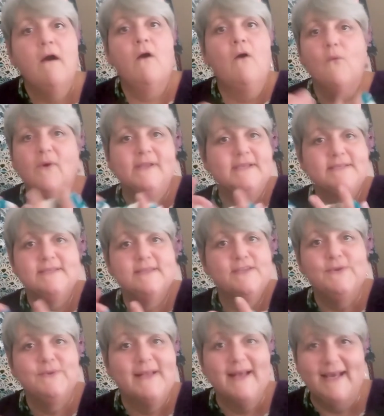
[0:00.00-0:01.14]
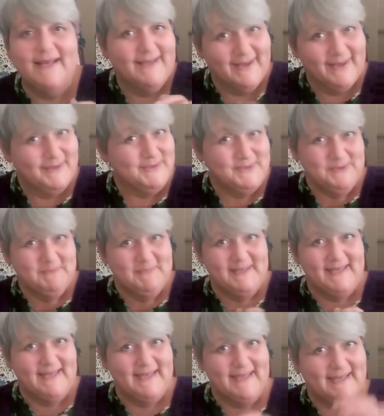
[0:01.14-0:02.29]
what is the new color going to
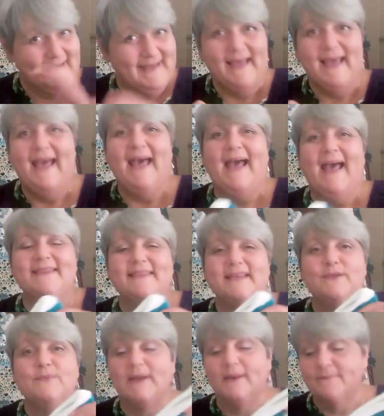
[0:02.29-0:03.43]
be. And then when I'm